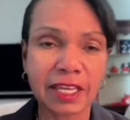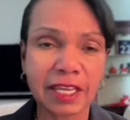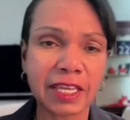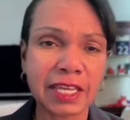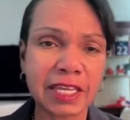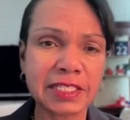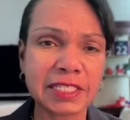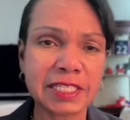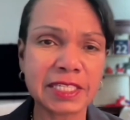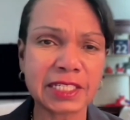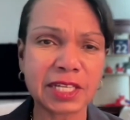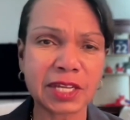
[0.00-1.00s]
is
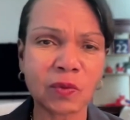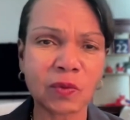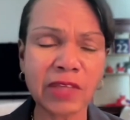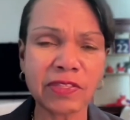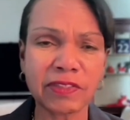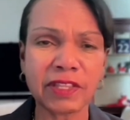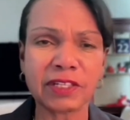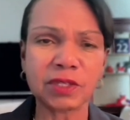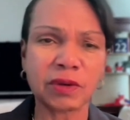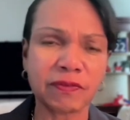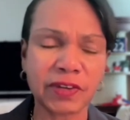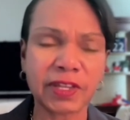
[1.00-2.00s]
that rather than
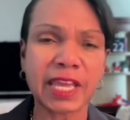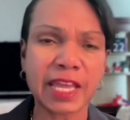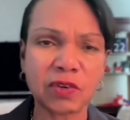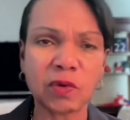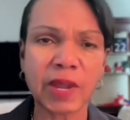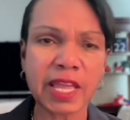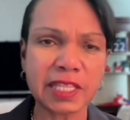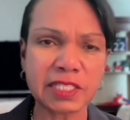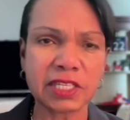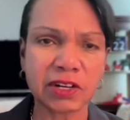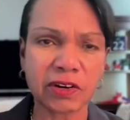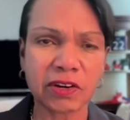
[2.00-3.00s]
sort of, again, grand
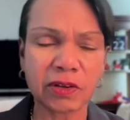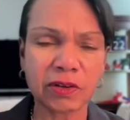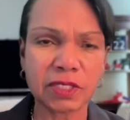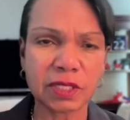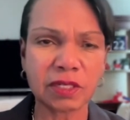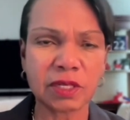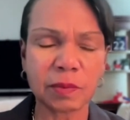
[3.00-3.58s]
scenarios,